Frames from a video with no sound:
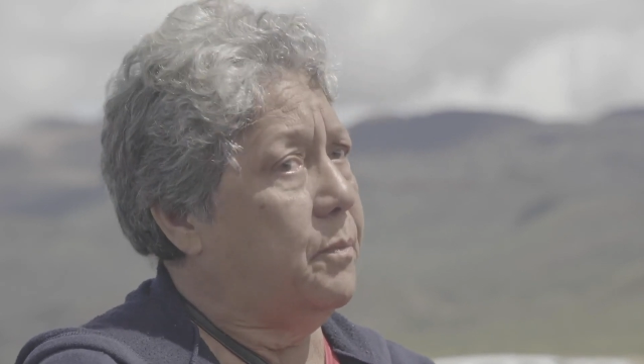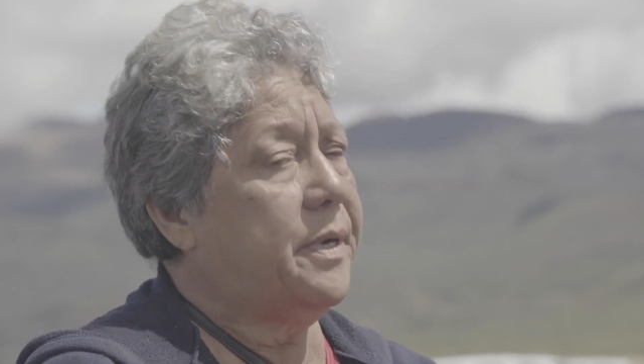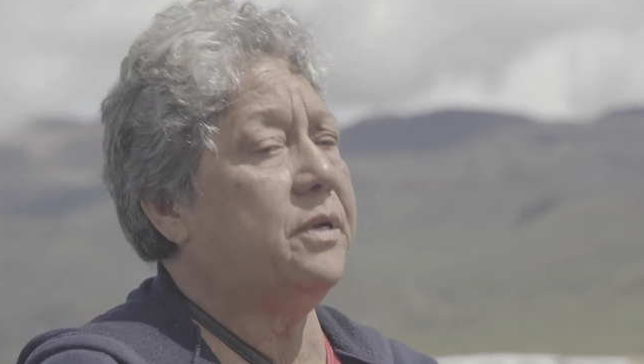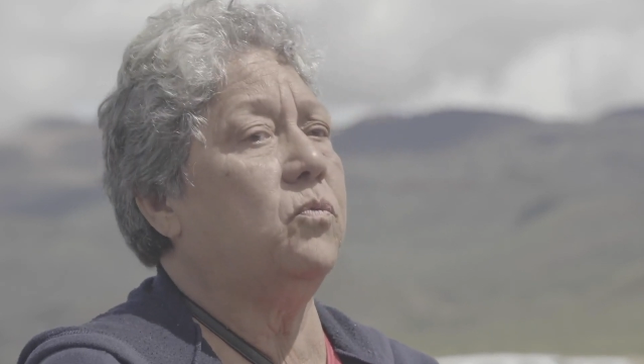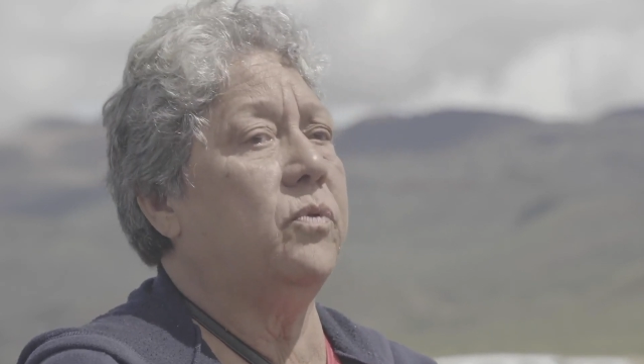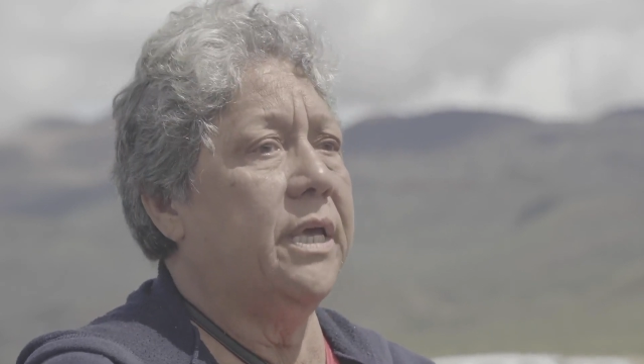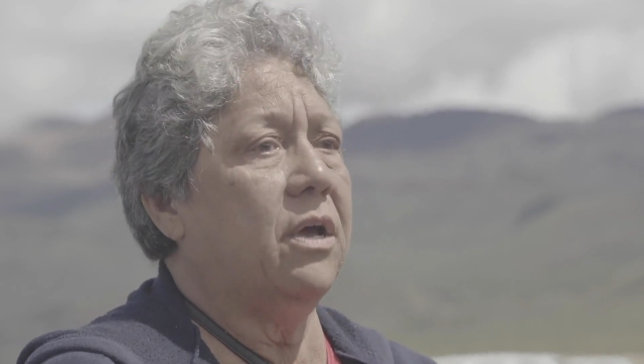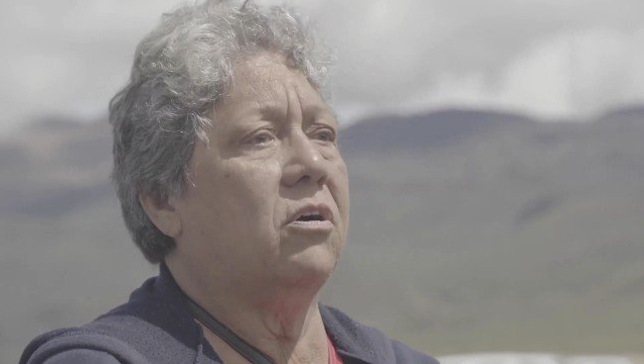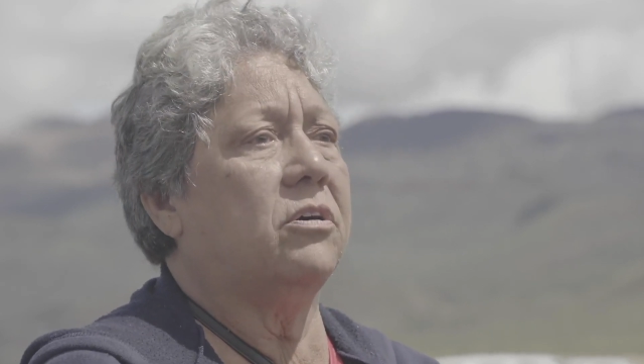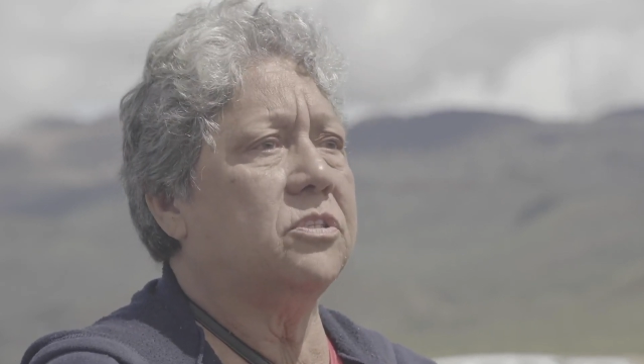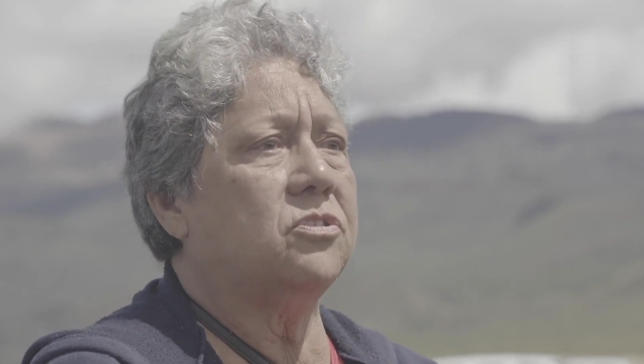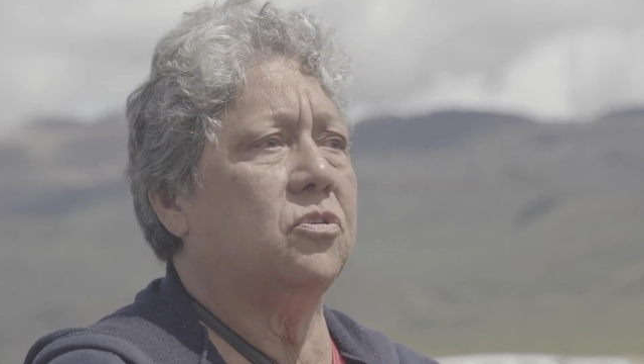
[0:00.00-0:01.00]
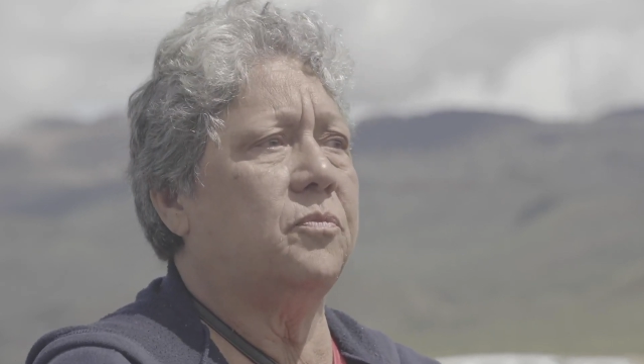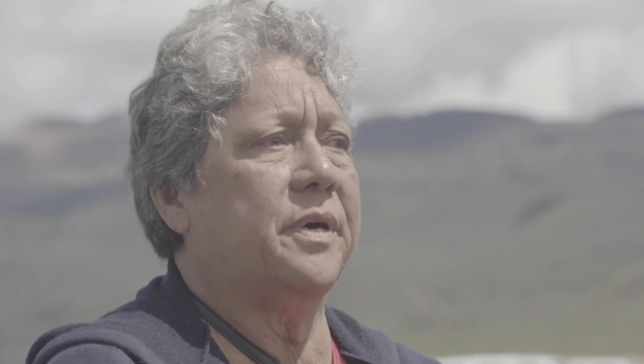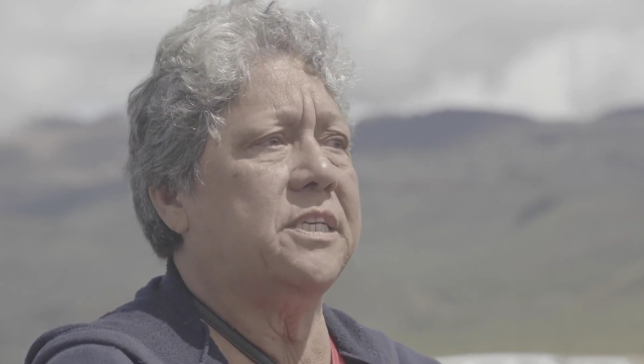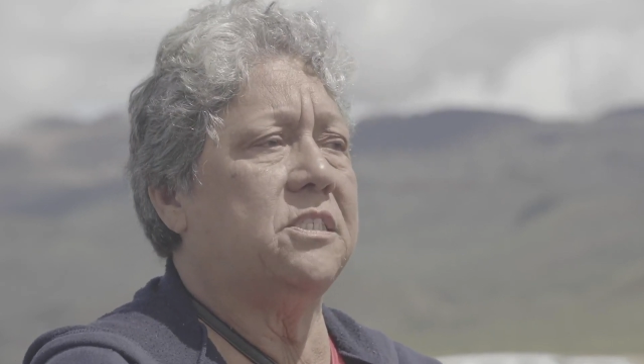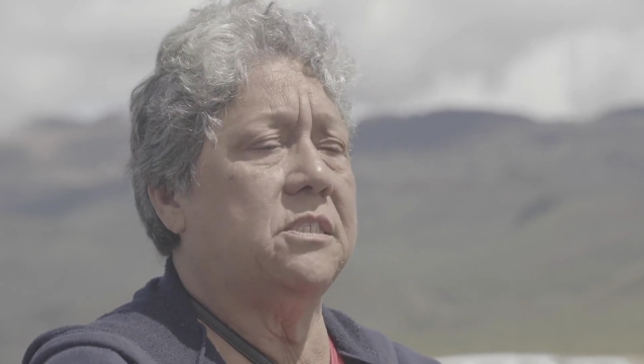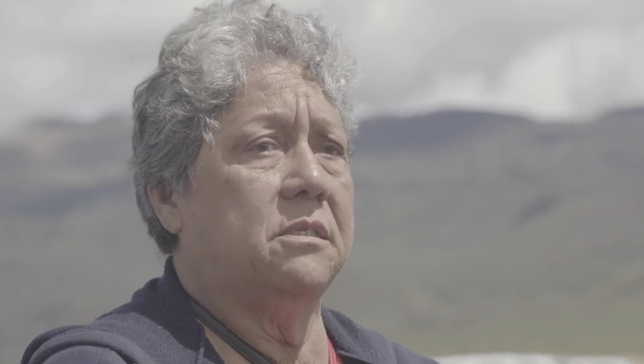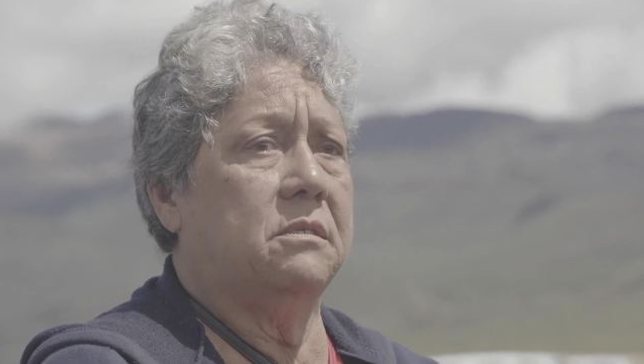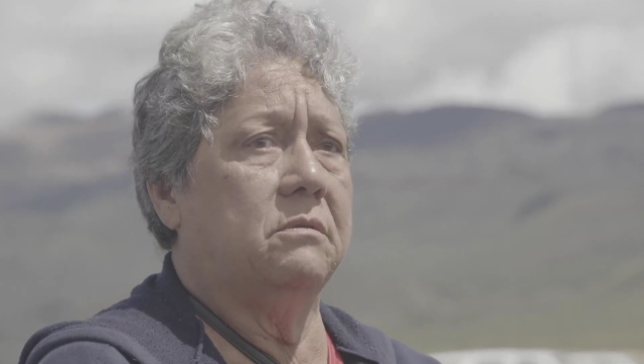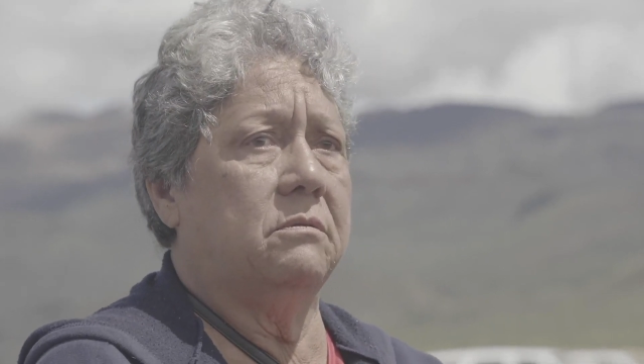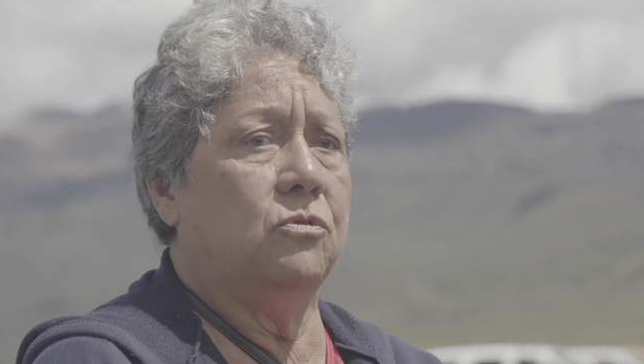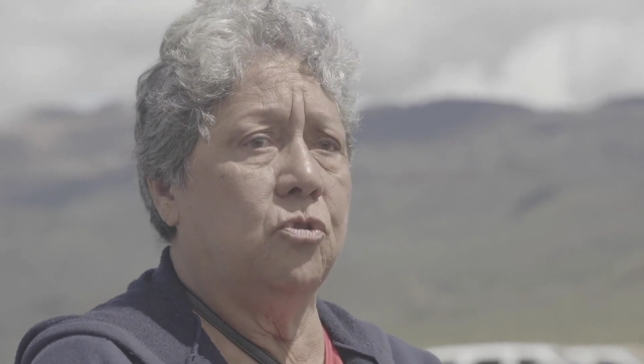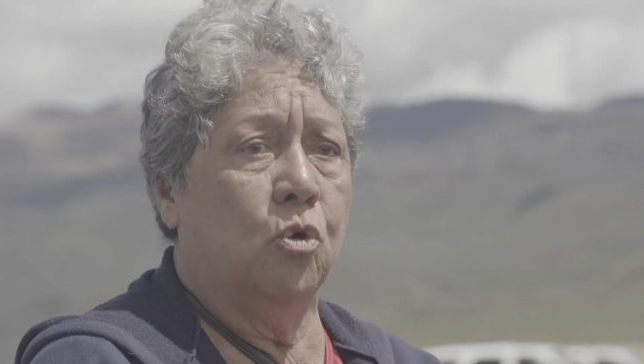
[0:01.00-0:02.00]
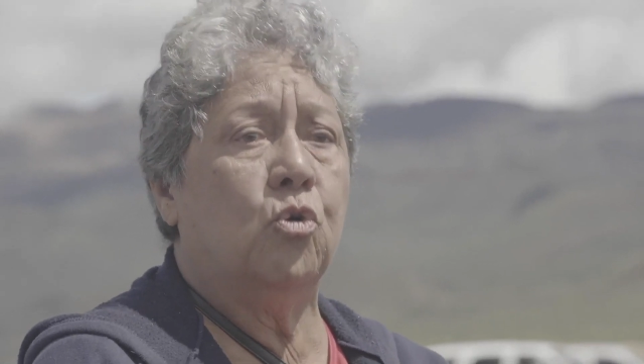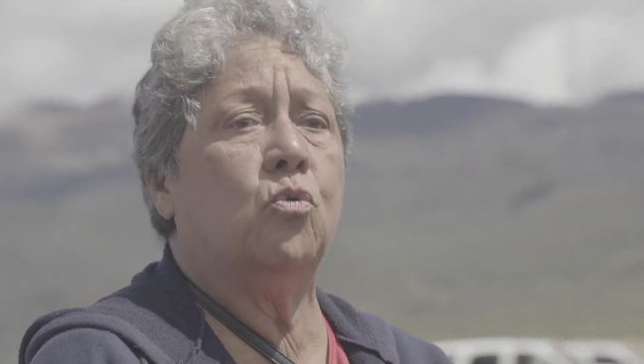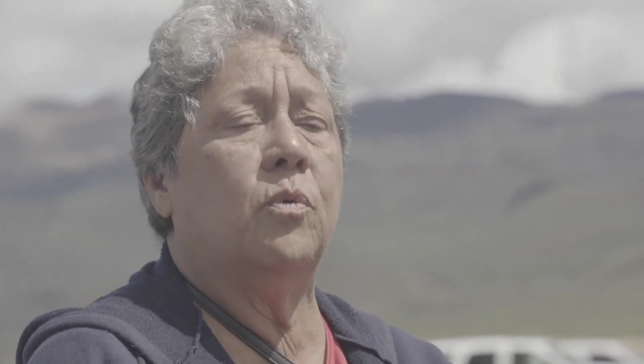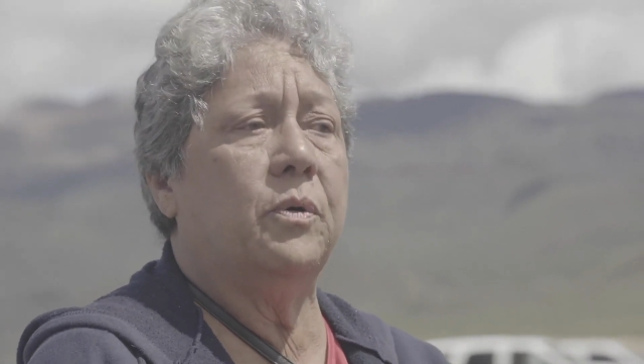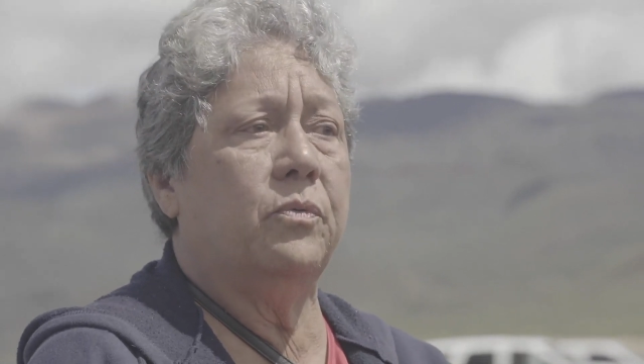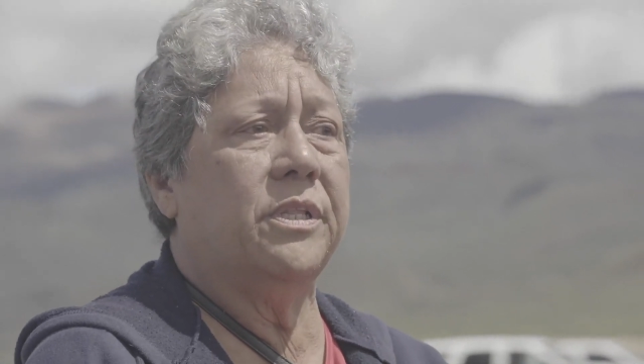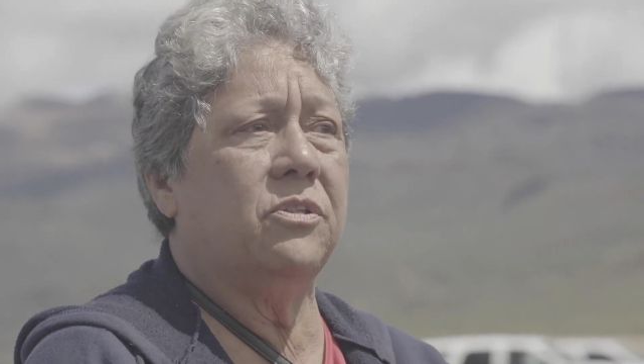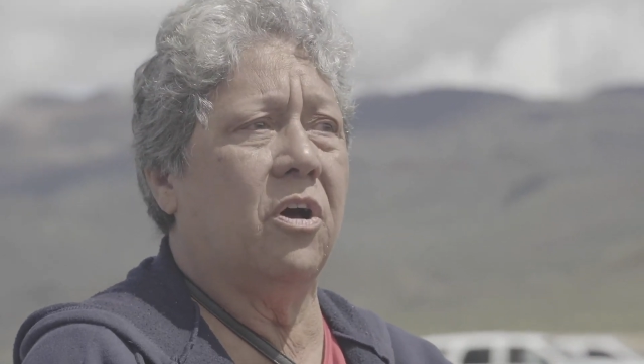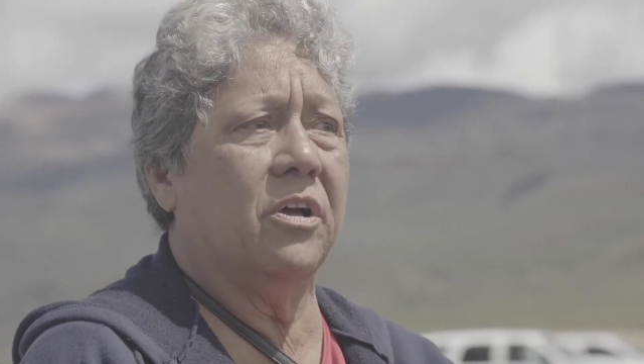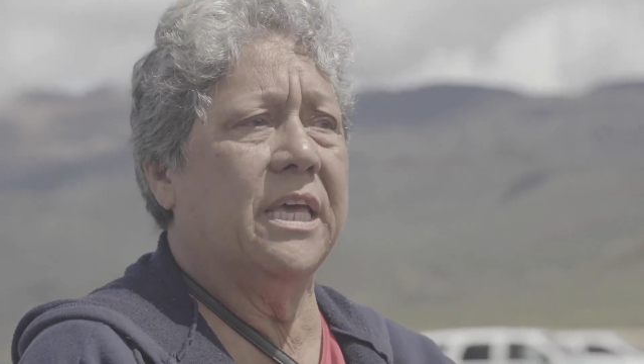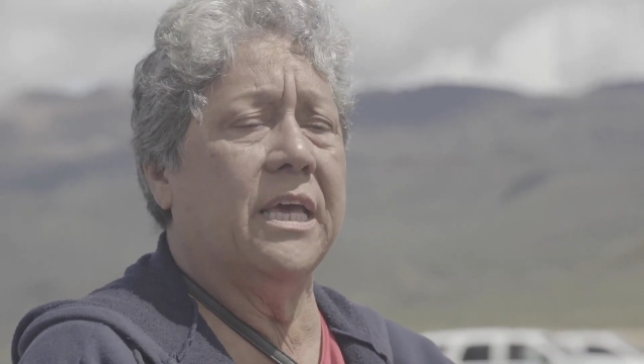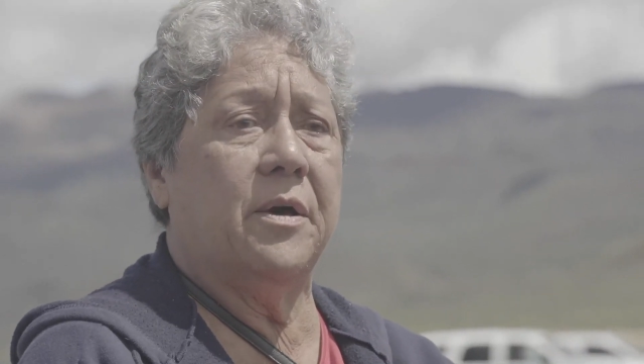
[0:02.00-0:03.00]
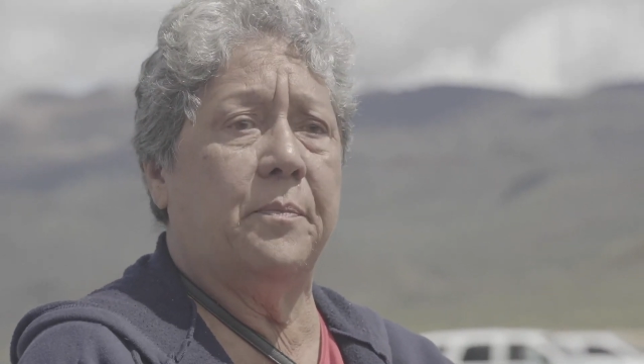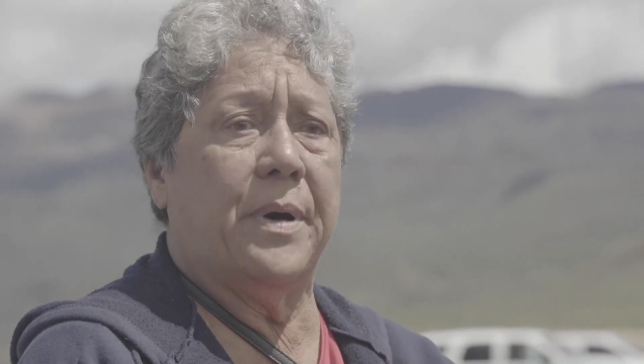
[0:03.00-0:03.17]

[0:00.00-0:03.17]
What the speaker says: But we also must know what we're talking